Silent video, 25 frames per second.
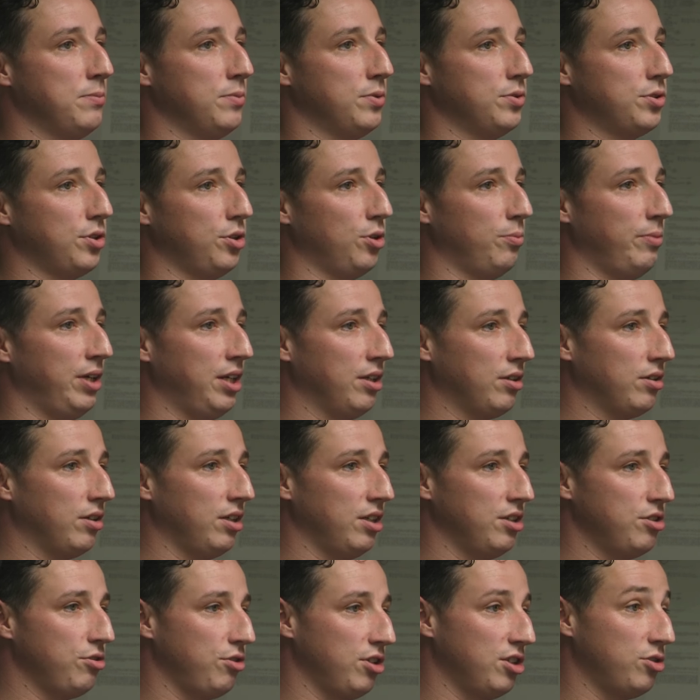So your medical
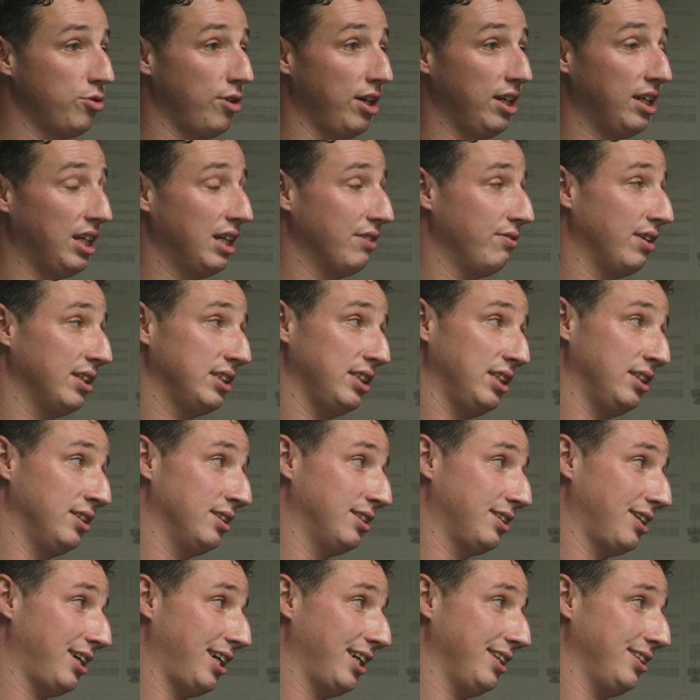histories really give us
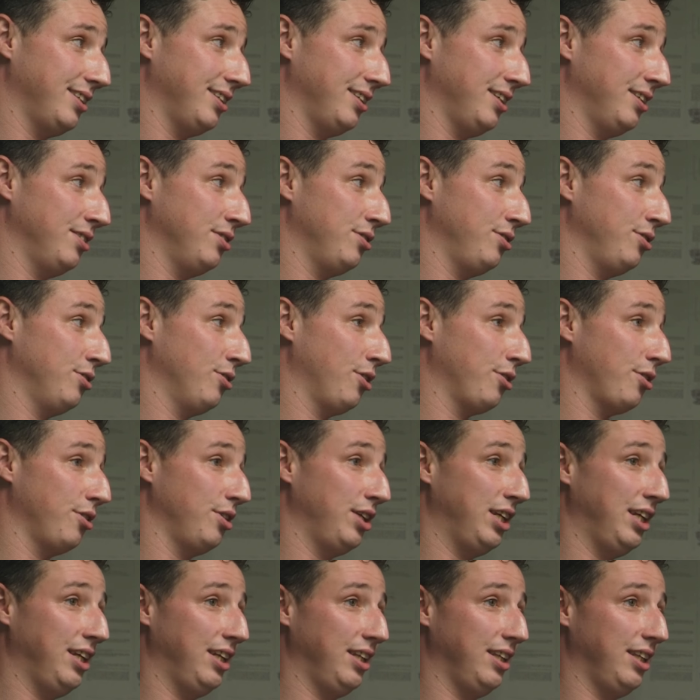insight into not
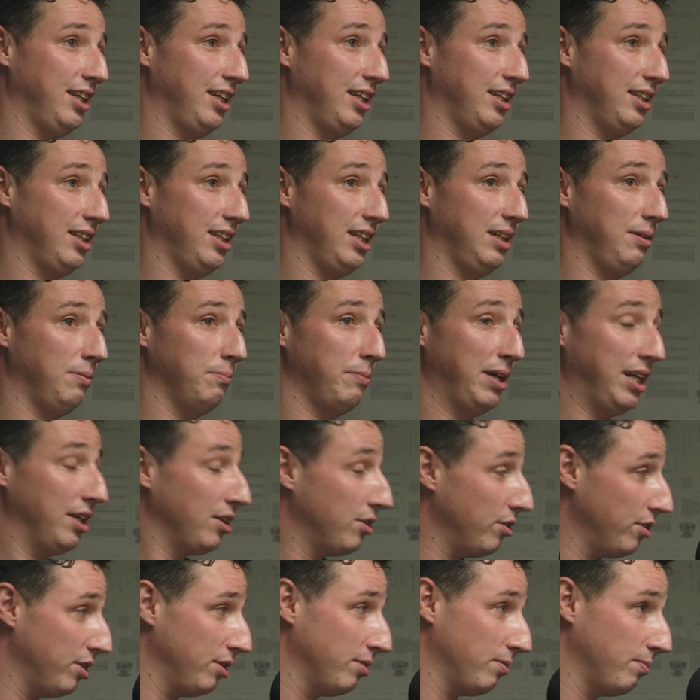only the
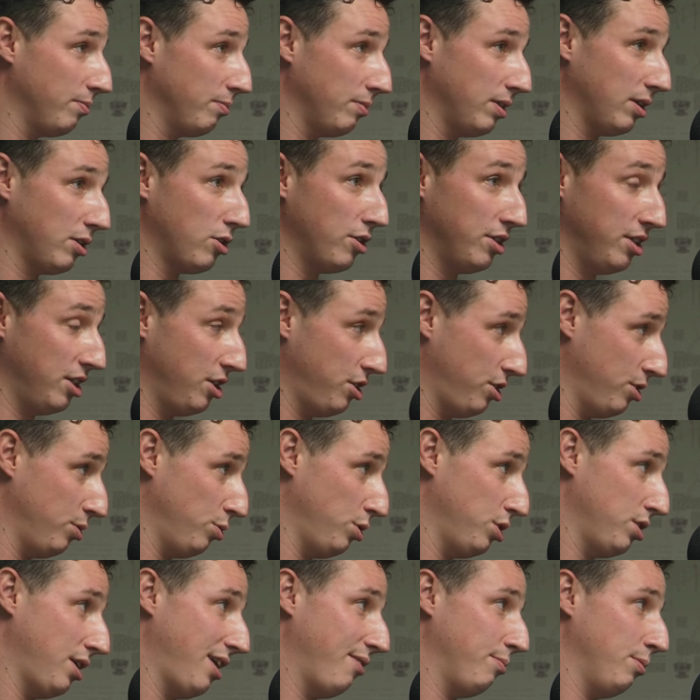medical condition
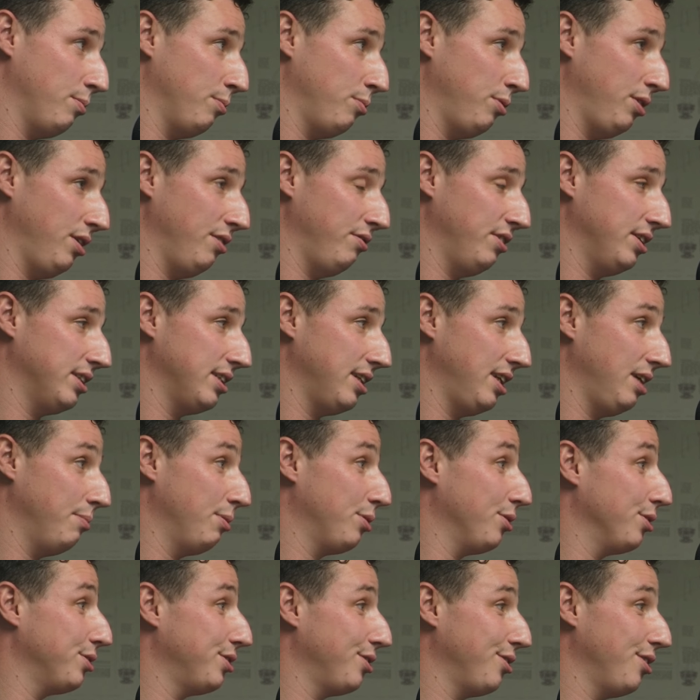which it happened previously,
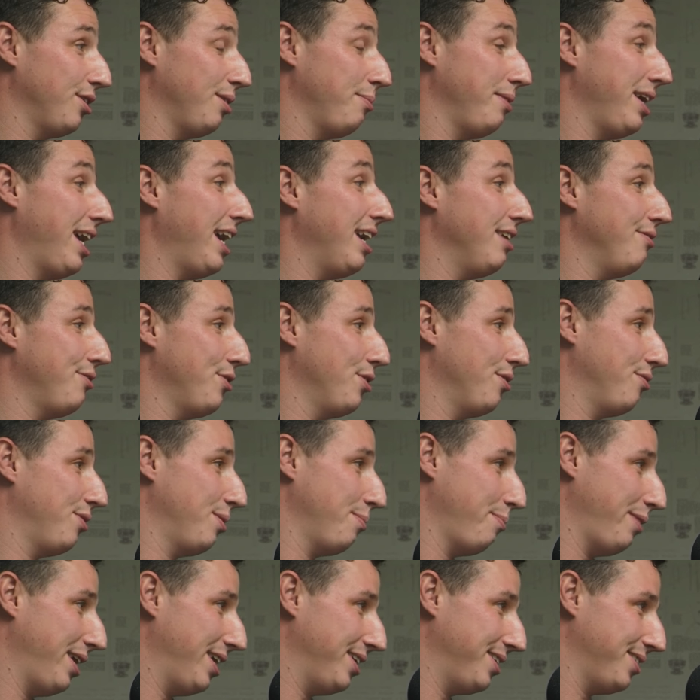but also the behavior of
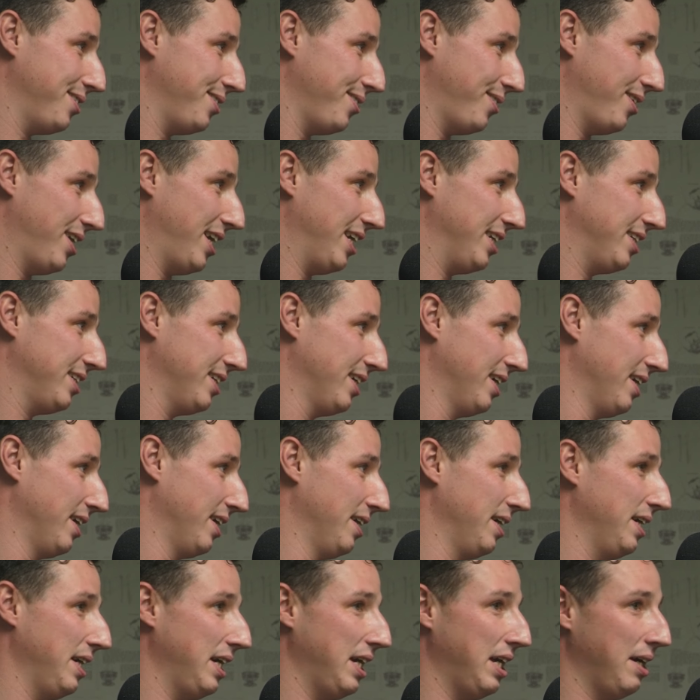the pet, right?
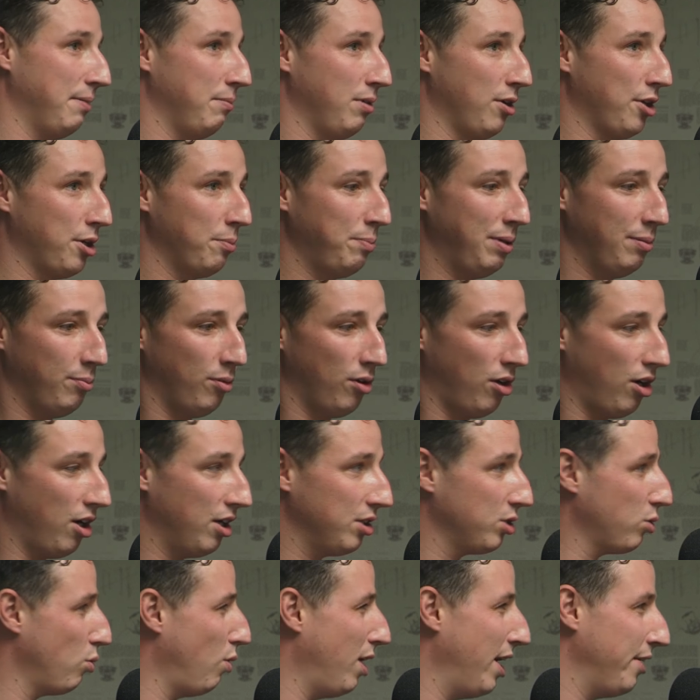A lot of people
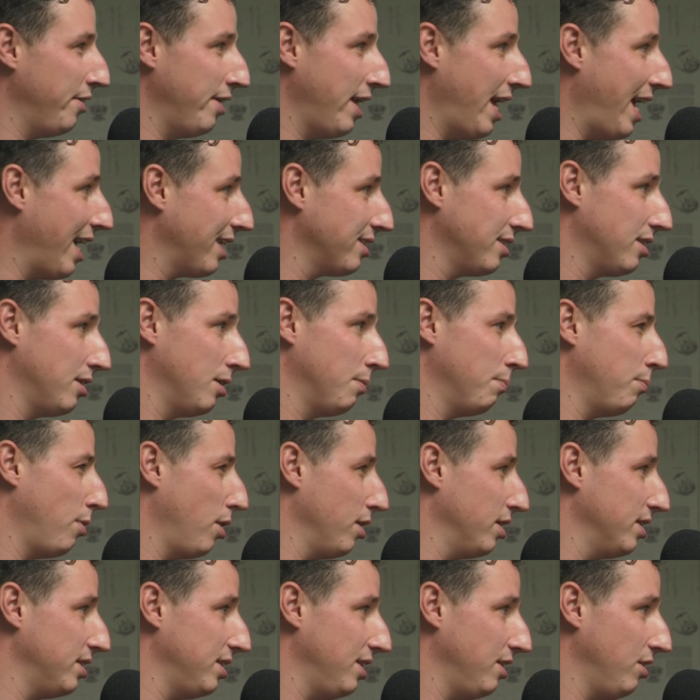ask, why in an accident
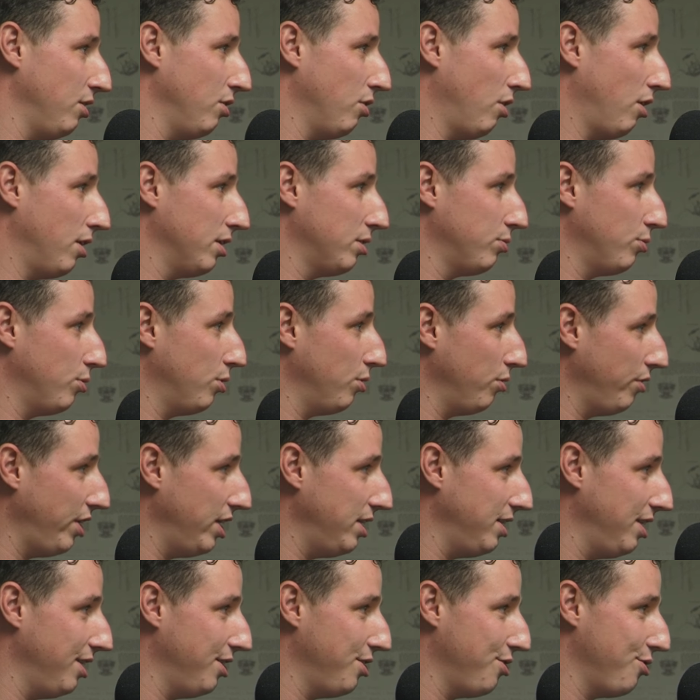policy do you ask for a
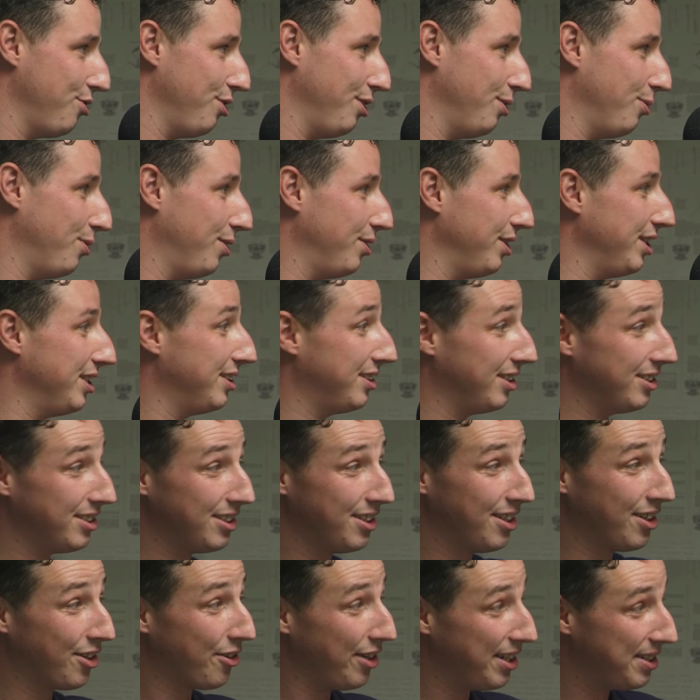vet history? Well, is
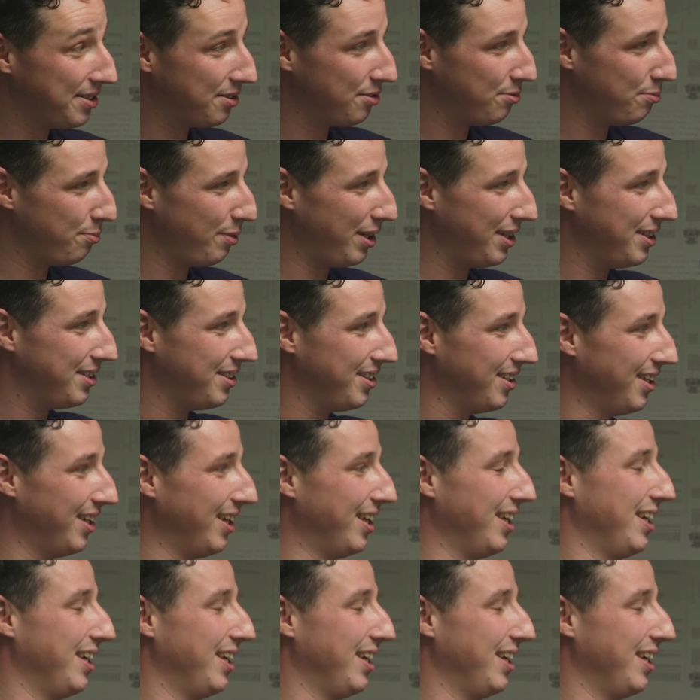this an aggressive pet?